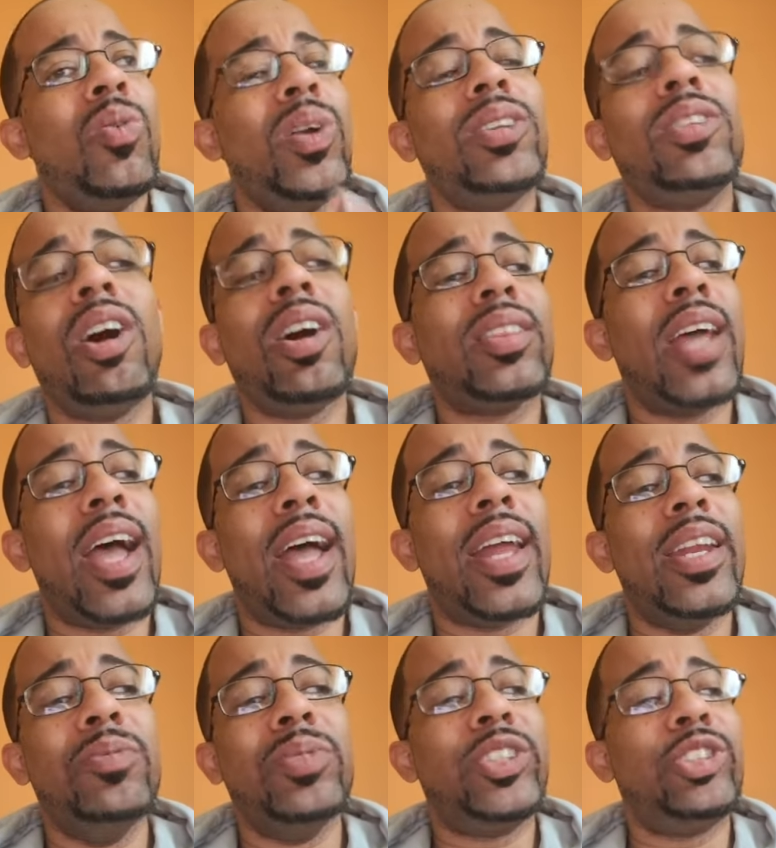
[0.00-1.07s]
we thought
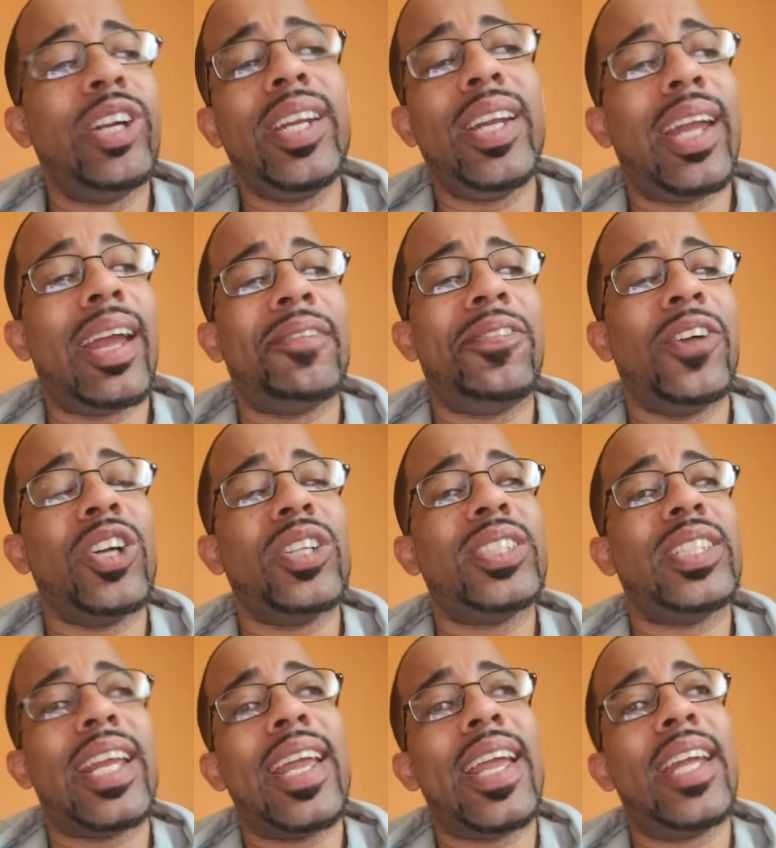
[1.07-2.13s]
that it was trending at
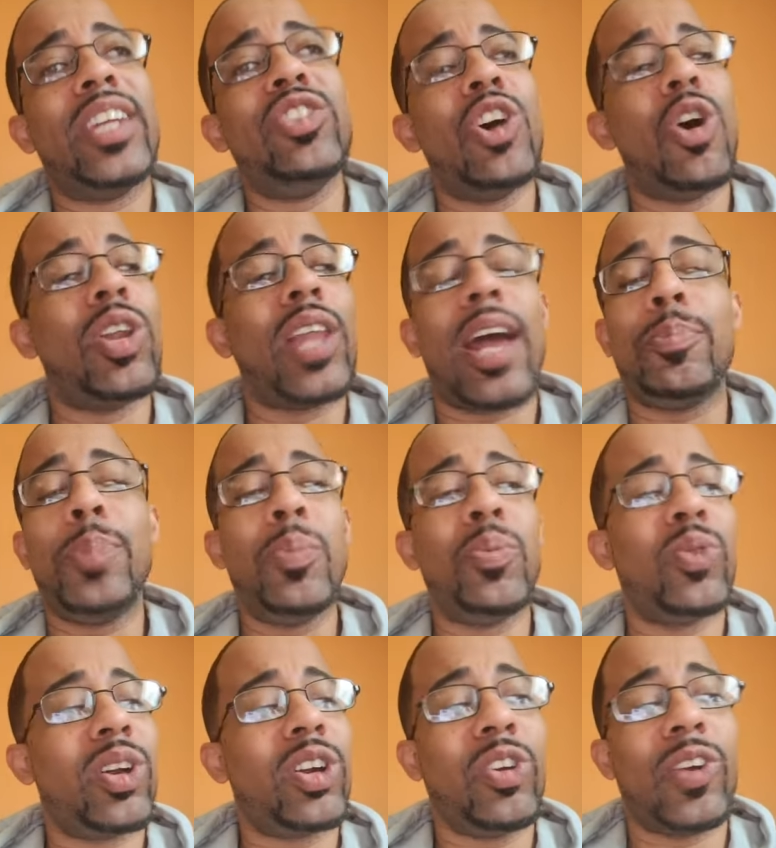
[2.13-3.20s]
first. And, you know, a lot of
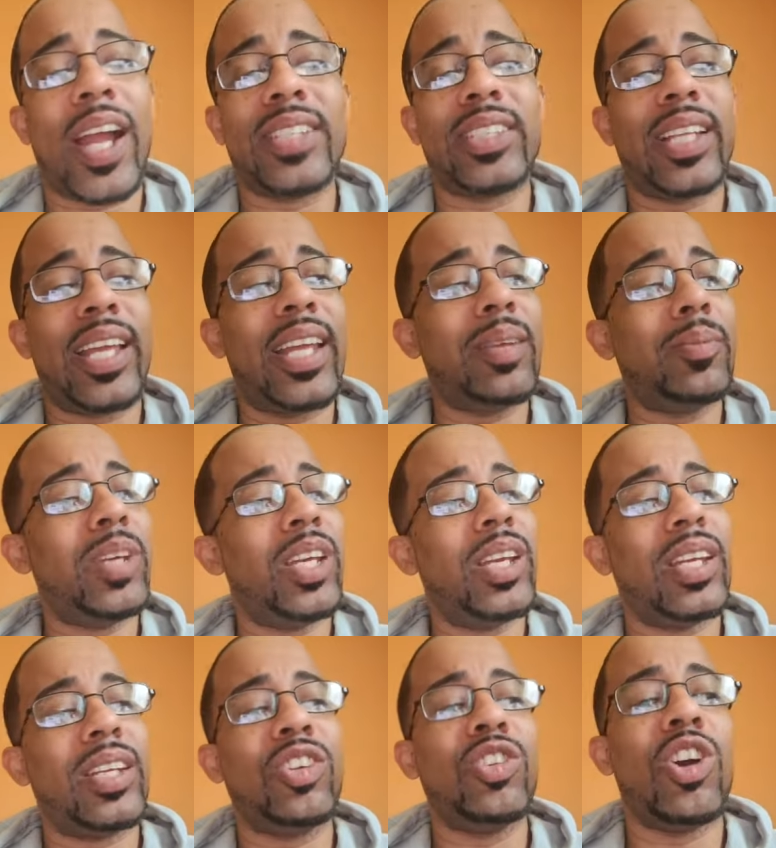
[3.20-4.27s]
people were congratulating
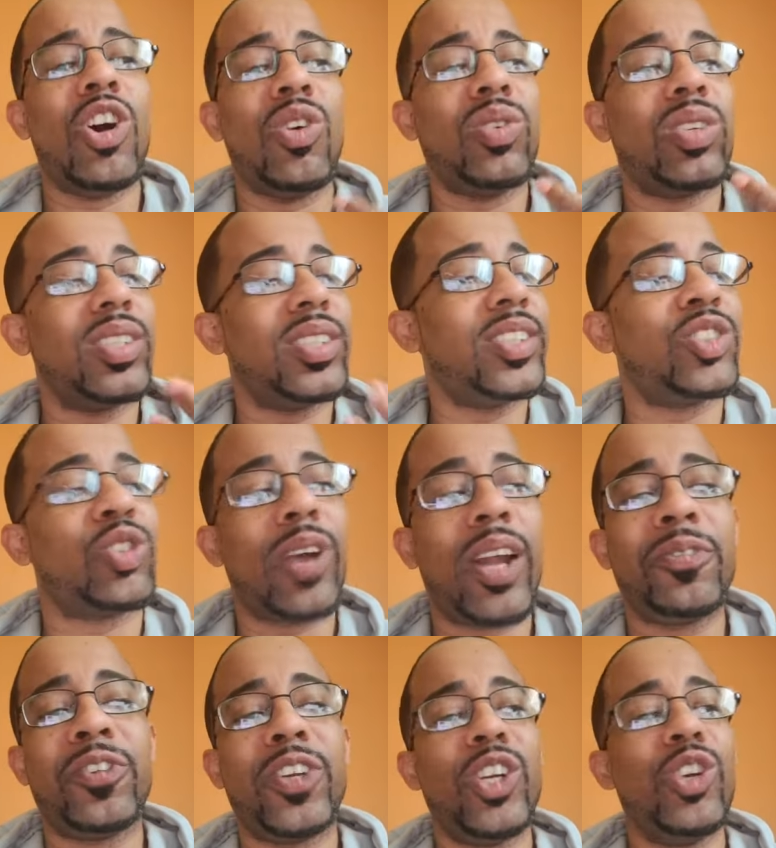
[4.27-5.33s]
me and, you know, this is
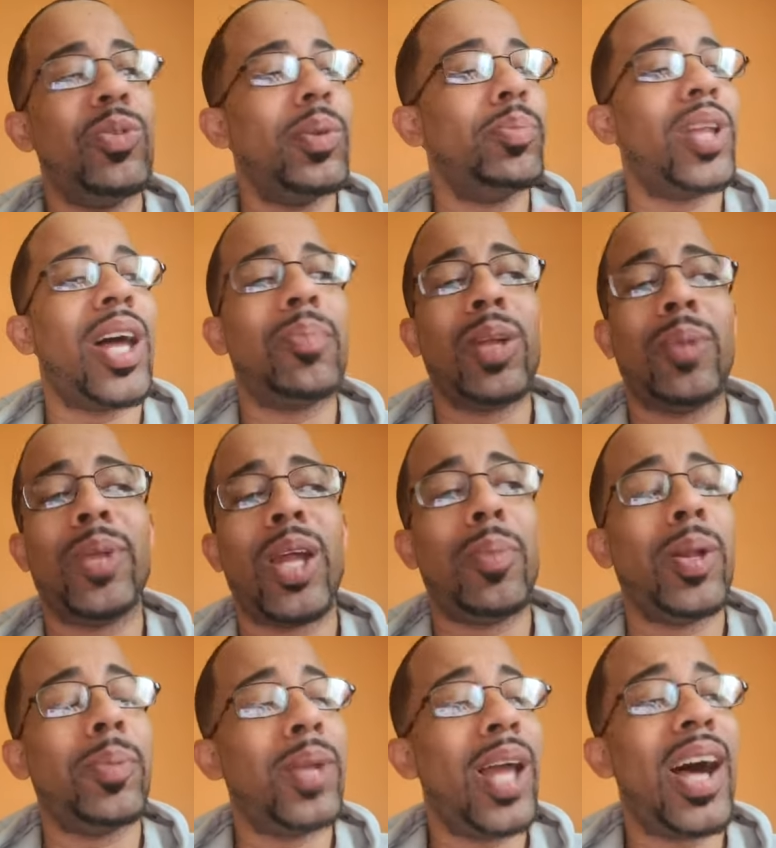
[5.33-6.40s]
great for you and blah, blah,
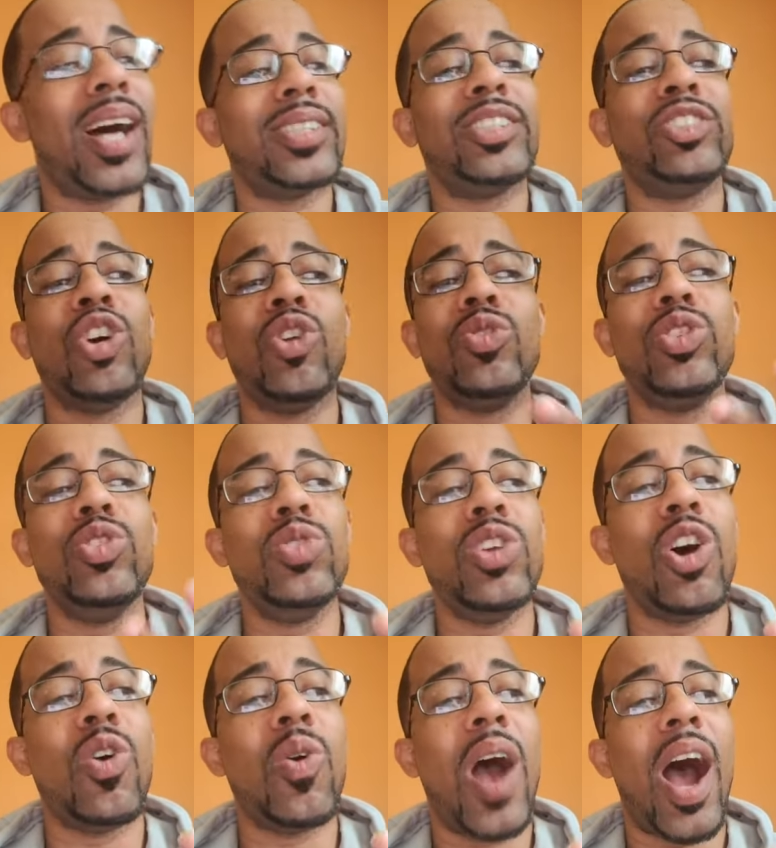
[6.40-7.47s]
blah, blah, blah. So, you
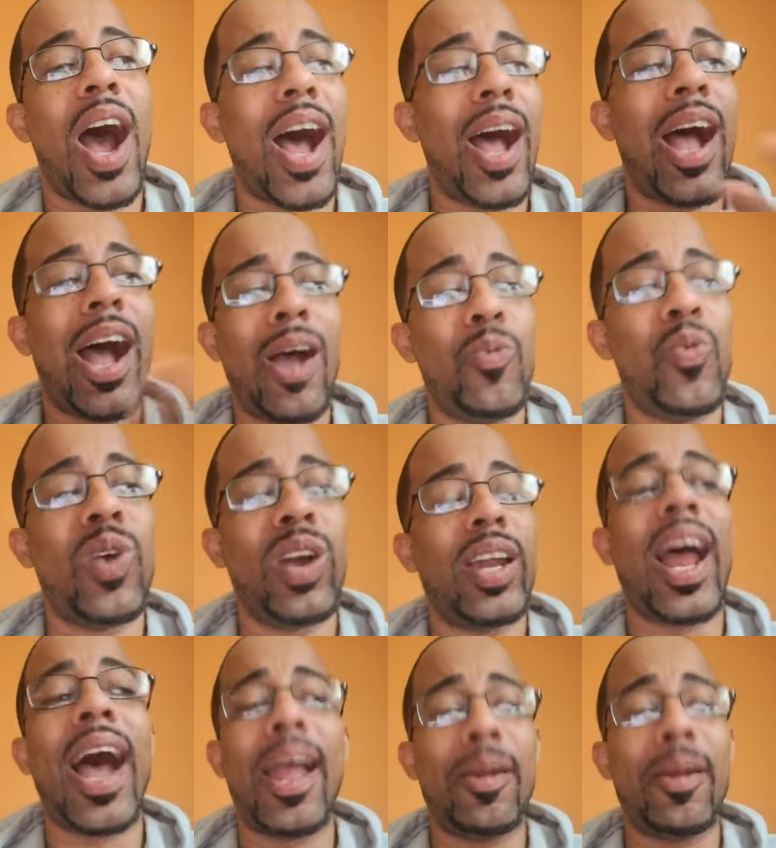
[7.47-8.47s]
know, I, I want,